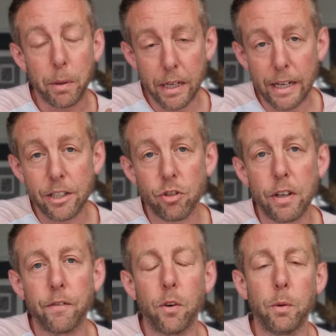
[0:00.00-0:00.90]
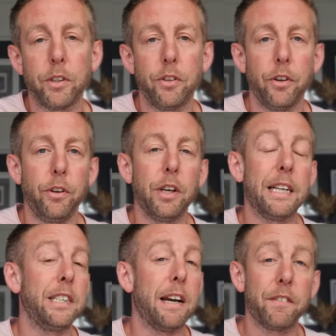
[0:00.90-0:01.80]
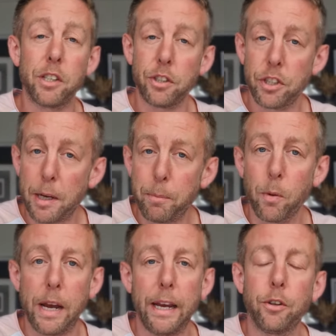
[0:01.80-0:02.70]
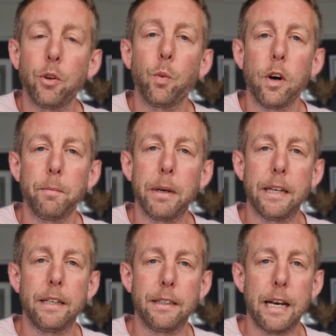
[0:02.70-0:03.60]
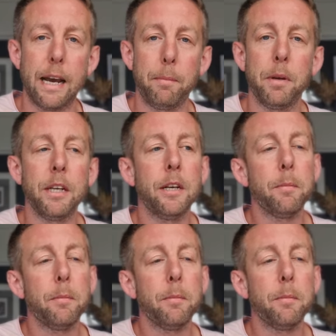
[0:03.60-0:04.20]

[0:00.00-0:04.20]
but it is straightforward to do, and you have to just chip away, do one bit at a time.